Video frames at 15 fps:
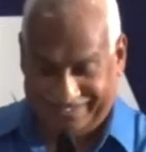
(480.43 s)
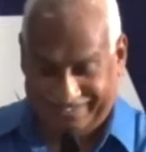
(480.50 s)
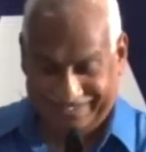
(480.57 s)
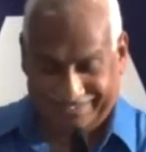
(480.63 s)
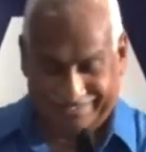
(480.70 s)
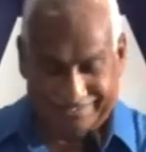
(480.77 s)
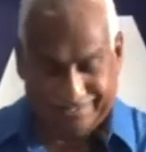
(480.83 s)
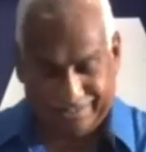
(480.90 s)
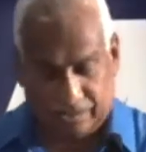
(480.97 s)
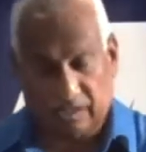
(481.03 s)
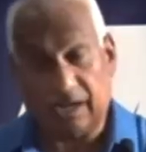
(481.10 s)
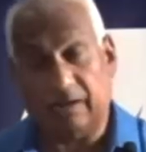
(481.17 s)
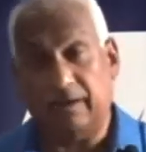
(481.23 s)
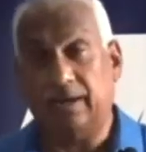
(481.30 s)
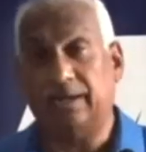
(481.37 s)
Good. So
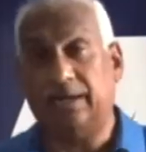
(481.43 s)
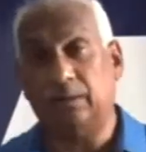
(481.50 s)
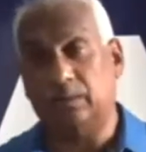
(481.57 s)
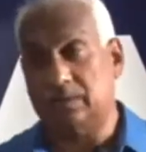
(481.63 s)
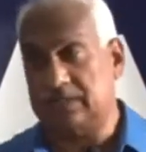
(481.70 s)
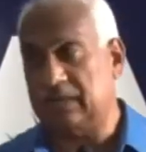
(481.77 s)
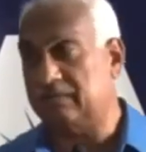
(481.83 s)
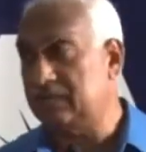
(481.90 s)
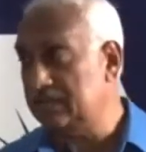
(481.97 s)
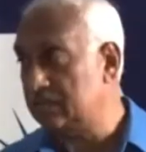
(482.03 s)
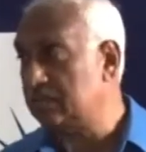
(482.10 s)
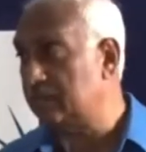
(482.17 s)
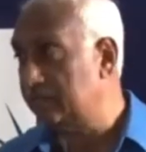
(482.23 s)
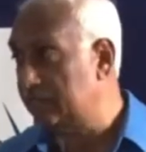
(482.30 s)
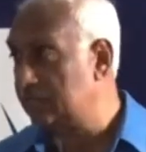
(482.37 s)
Gary and I always have these
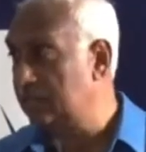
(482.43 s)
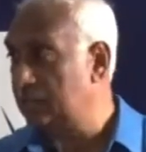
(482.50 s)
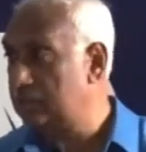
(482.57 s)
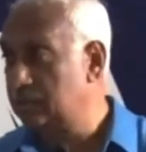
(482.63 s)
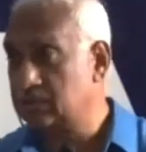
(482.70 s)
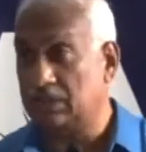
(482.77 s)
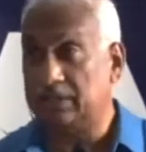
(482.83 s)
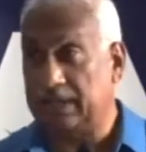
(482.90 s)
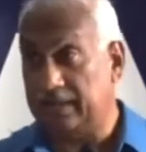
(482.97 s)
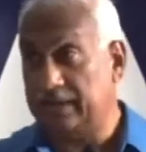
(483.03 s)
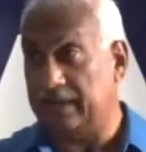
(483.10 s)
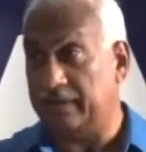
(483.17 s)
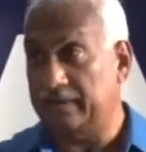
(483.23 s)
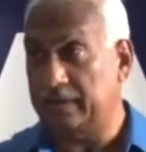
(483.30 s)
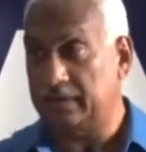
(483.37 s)
conversations, not that
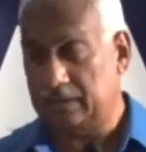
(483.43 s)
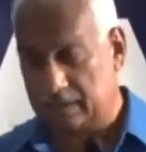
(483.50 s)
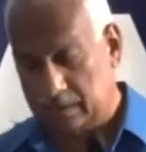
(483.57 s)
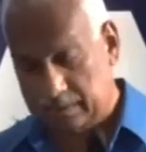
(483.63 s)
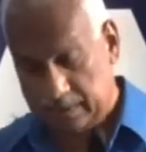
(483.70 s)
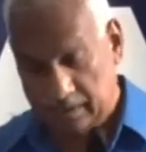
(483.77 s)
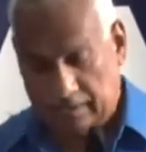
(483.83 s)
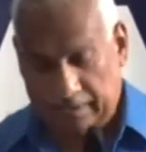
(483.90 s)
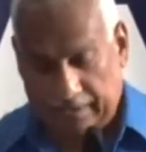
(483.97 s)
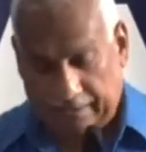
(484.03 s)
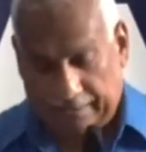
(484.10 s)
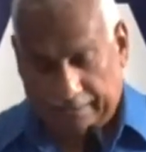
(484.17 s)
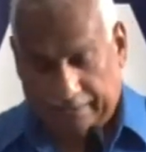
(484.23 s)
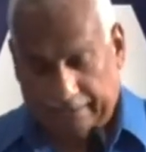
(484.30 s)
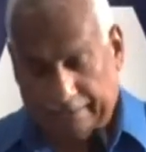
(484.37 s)
Gary, the other
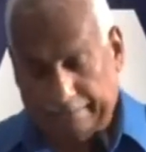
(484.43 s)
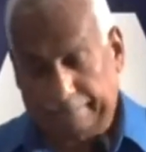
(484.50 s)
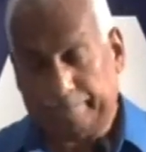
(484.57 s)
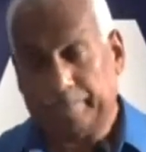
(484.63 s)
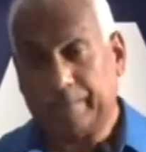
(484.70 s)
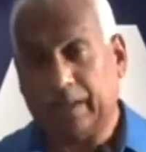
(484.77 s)
one,